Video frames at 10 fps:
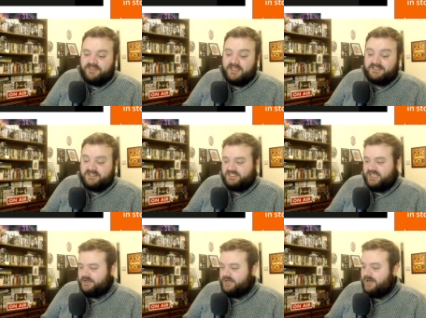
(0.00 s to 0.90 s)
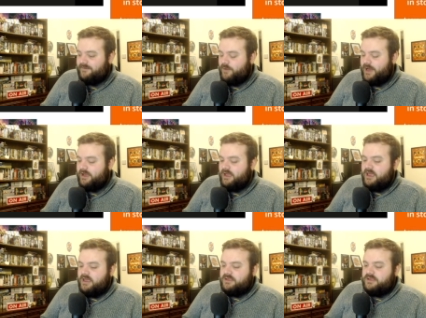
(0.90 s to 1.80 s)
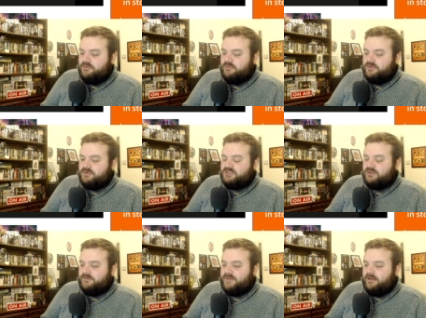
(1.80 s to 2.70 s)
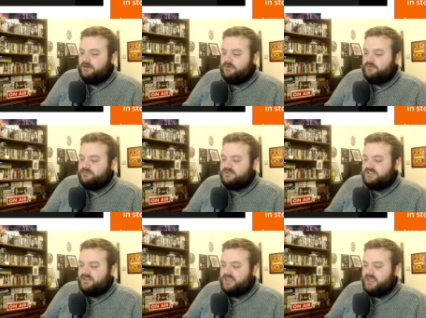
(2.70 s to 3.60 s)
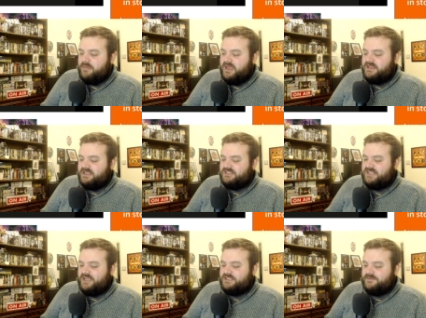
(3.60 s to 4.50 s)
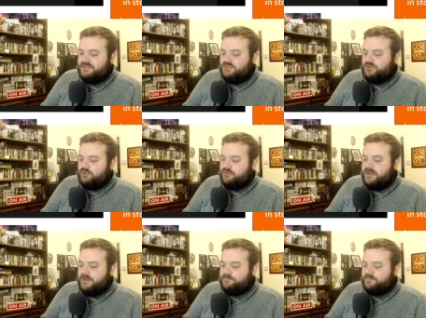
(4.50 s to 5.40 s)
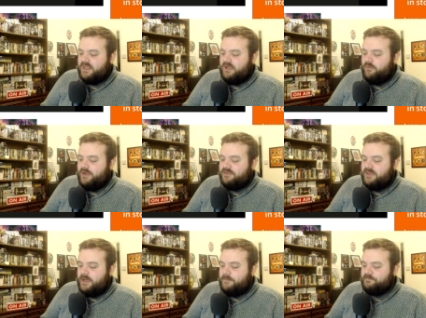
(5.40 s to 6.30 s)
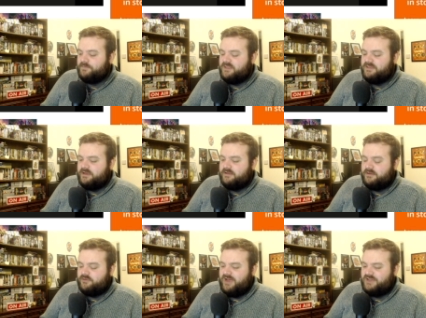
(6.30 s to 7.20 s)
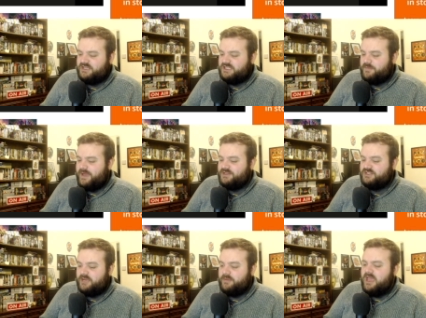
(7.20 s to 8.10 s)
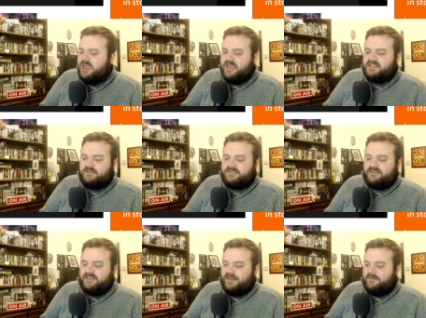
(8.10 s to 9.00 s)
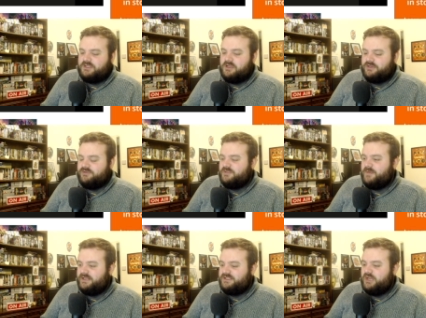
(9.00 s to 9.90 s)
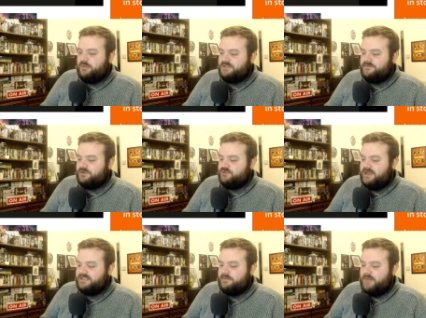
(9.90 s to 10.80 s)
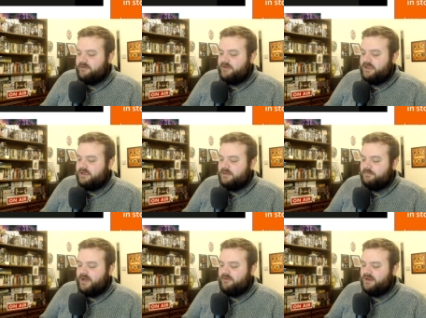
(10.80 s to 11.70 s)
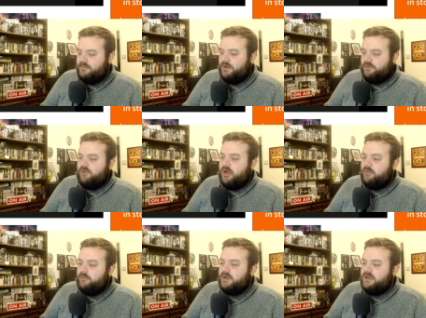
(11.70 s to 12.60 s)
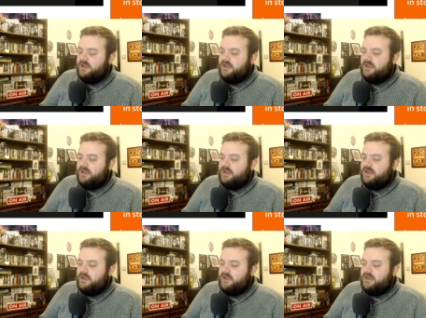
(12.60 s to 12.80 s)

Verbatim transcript: I think it's the second half where you sort of like lose the immediate stakes of the story with um, the the crashing spaceship. It seems like the Eleventh Doctor is spending so much fun trying to marry Marilyn Monroe